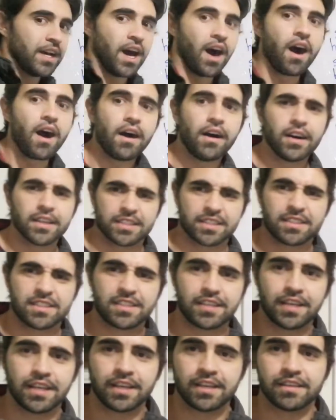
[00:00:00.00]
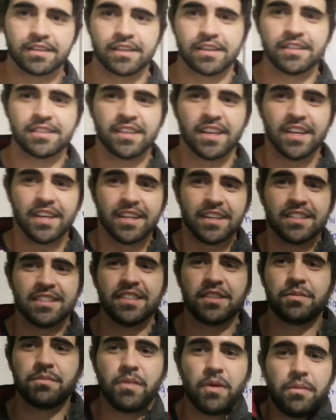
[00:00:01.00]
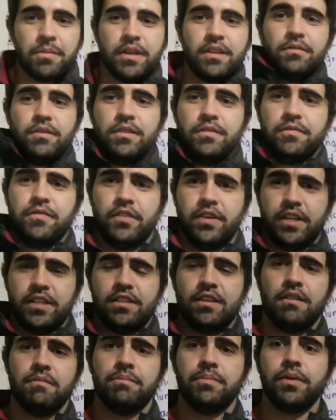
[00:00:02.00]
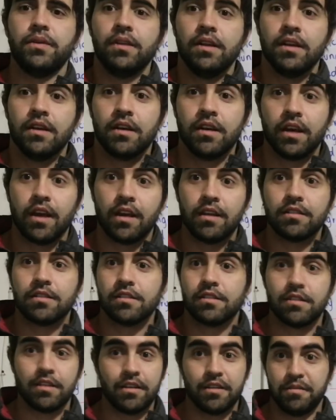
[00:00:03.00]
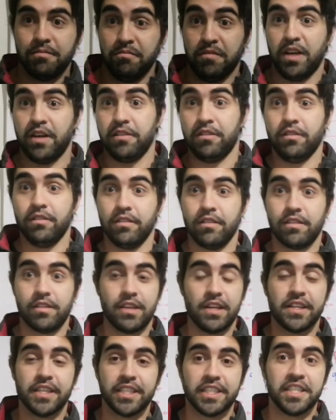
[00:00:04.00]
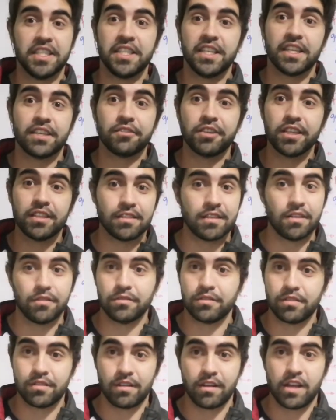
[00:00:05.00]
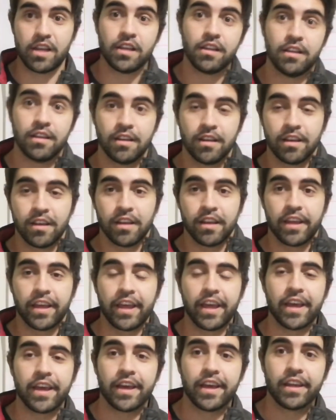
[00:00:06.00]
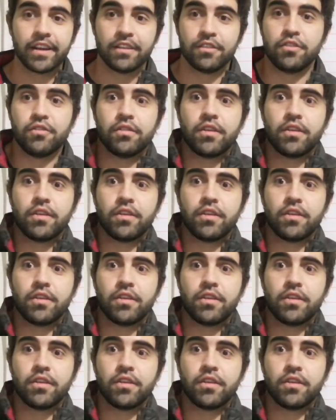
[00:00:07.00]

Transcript: hot. Yes, this moment when, for example, it's 30 degrees outside, and you